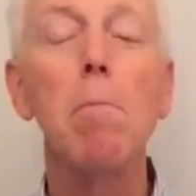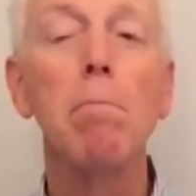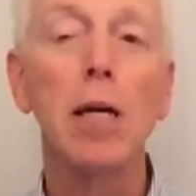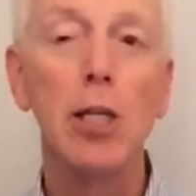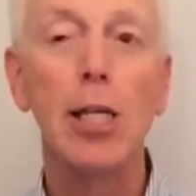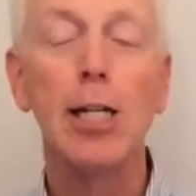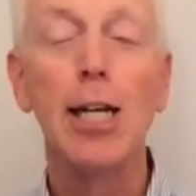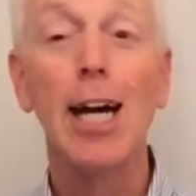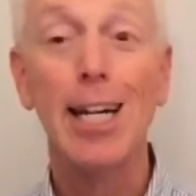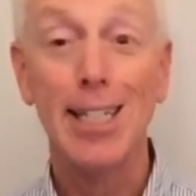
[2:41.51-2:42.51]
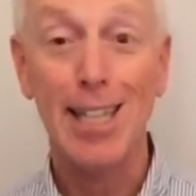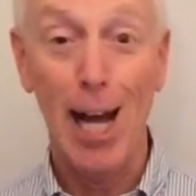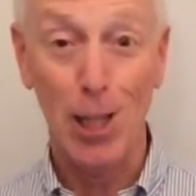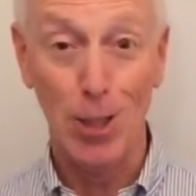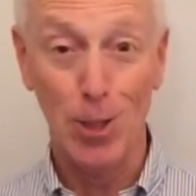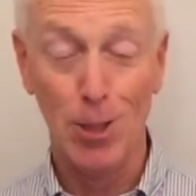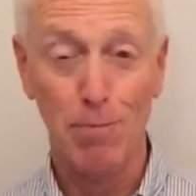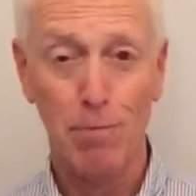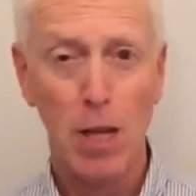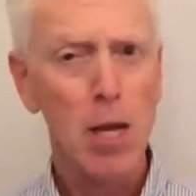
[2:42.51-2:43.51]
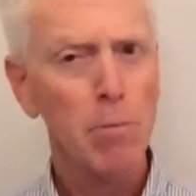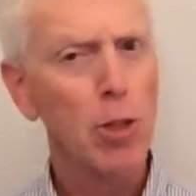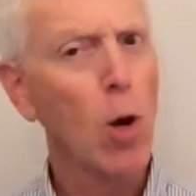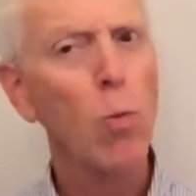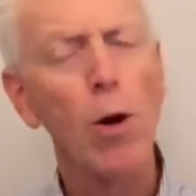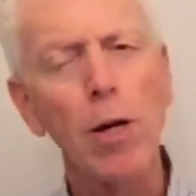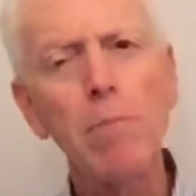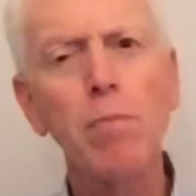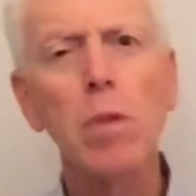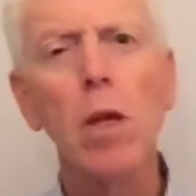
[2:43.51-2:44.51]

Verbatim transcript: million. But don't worry,